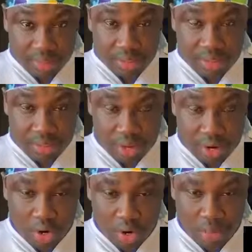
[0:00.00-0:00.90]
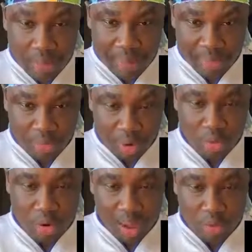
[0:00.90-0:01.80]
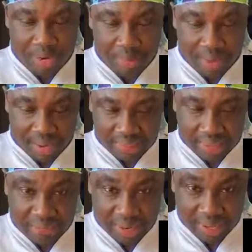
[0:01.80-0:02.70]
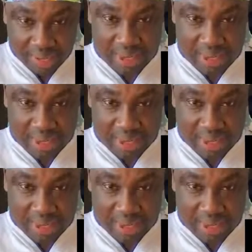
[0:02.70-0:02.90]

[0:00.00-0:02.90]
Yo, me pato, only make us a free hand.